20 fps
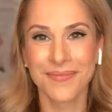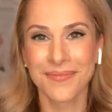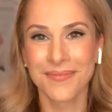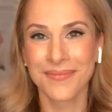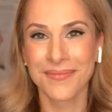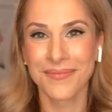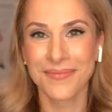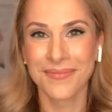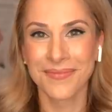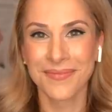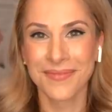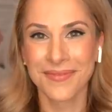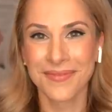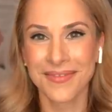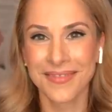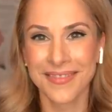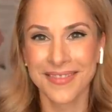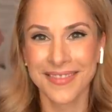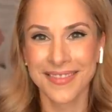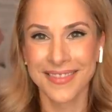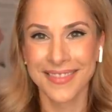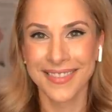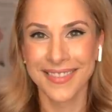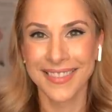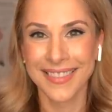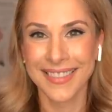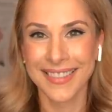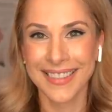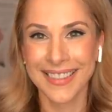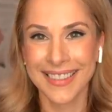
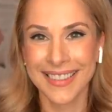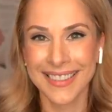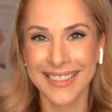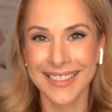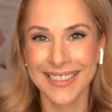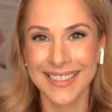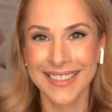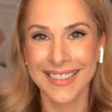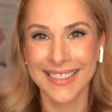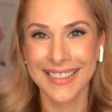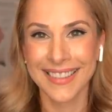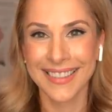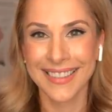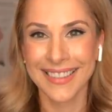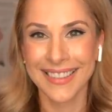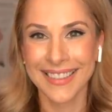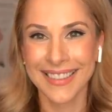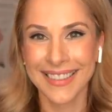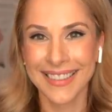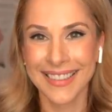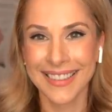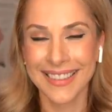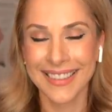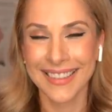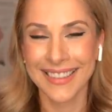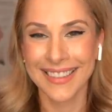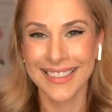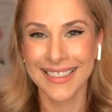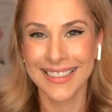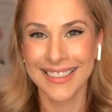
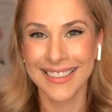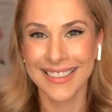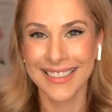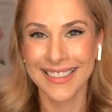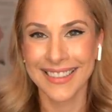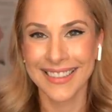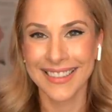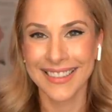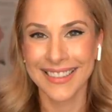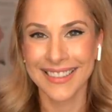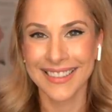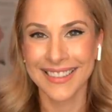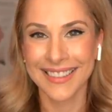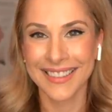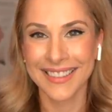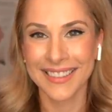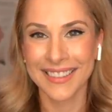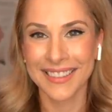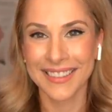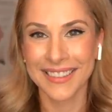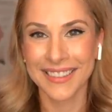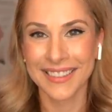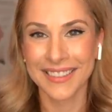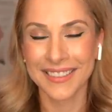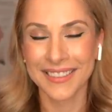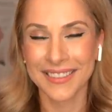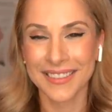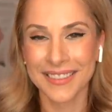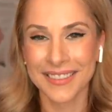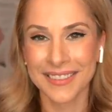
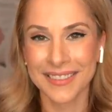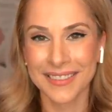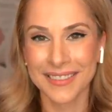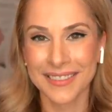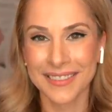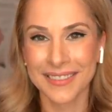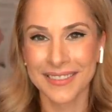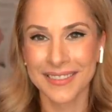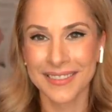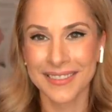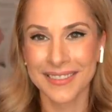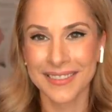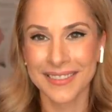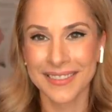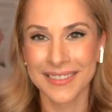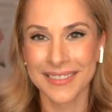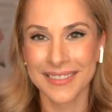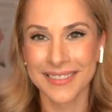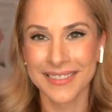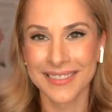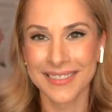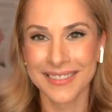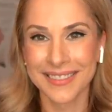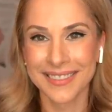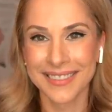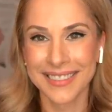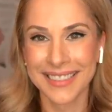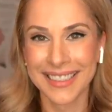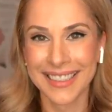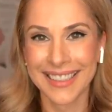
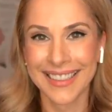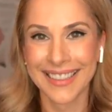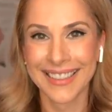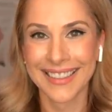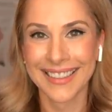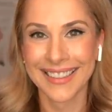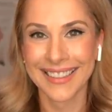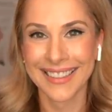No words are spoken by the person on screen.